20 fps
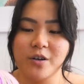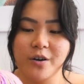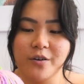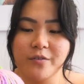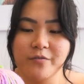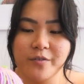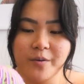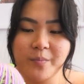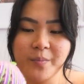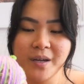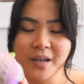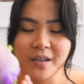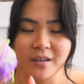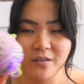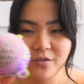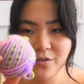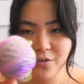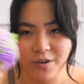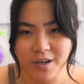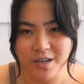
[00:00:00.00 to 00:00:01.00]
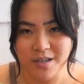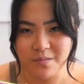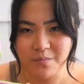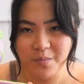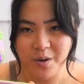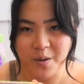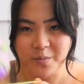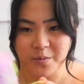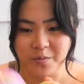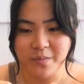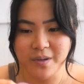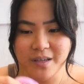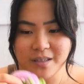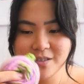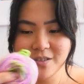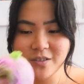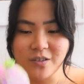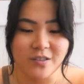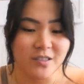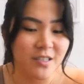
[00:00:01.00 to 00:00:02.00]
of the pink, green and purple mix.
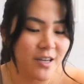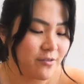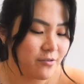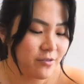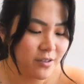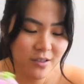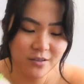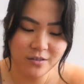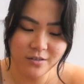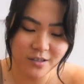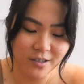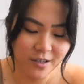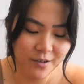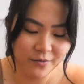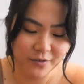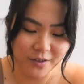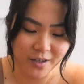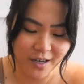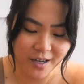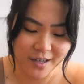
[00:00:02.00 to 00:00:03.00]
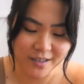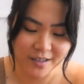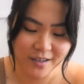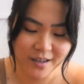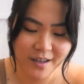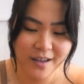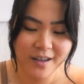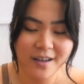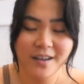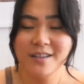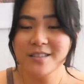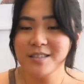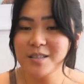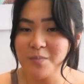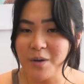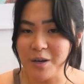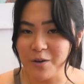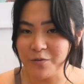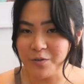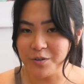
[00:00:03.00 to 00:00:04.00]
So definitely not enough yarn to
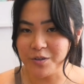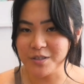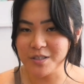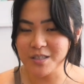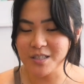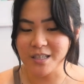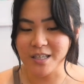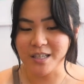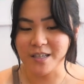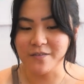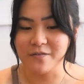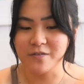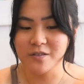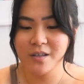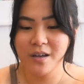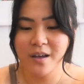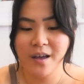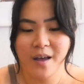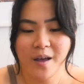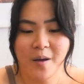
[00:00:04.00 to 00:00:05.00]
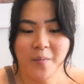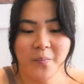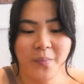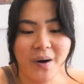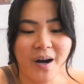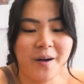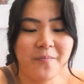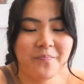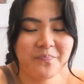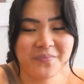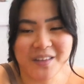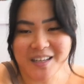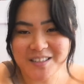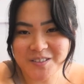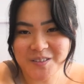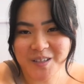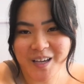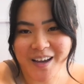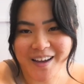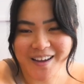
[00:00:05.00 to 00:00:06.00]
make full-on sleeves, but that's
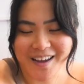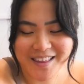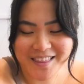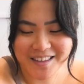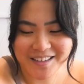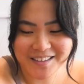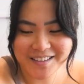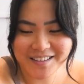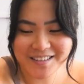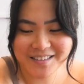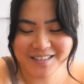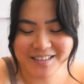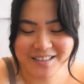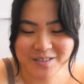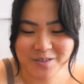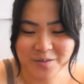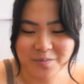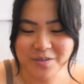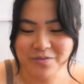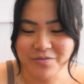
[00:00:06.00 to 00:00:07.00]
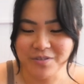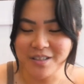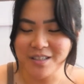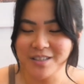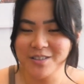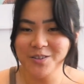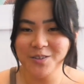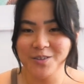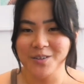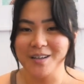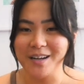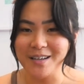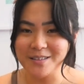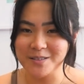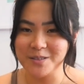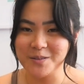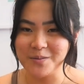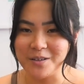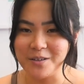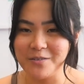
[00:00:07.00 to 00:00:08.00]
okay. I think this will be really cute as a
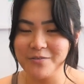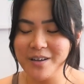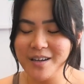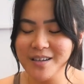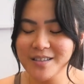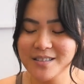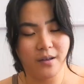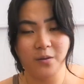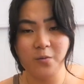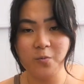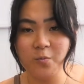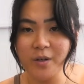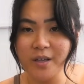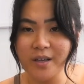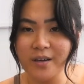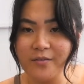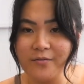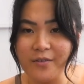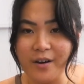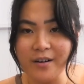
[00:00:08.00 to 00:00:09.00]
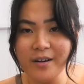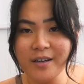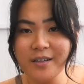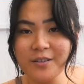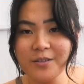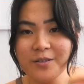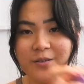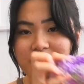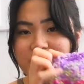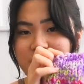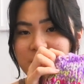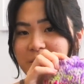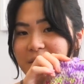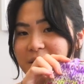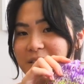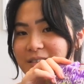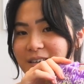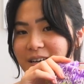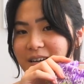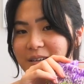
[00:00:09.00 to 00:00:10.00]
sweater vest, and we are very close to
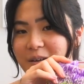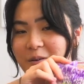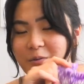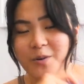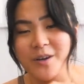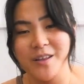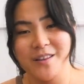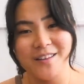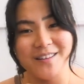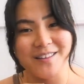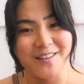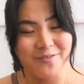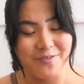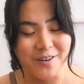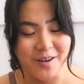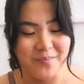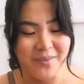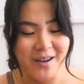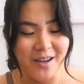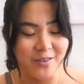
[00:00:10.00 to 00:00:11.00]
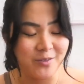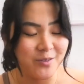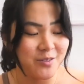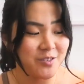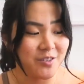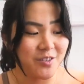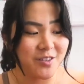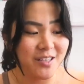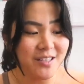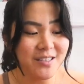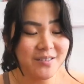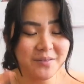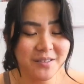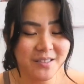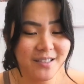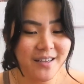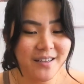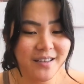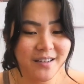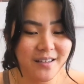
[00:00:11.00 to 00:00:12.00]
being done with the front panel. So this was
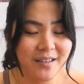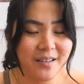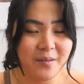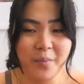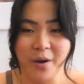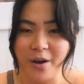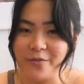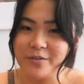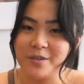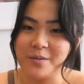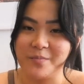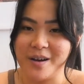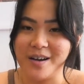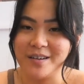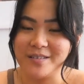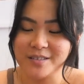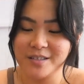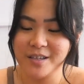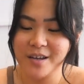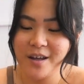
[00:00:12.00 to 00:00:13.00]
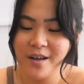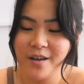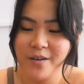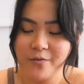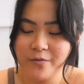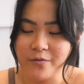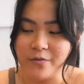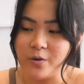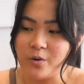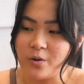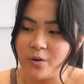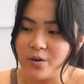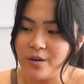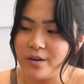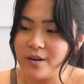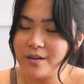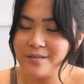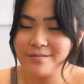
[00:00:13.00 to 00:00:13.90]
like the perfect amount for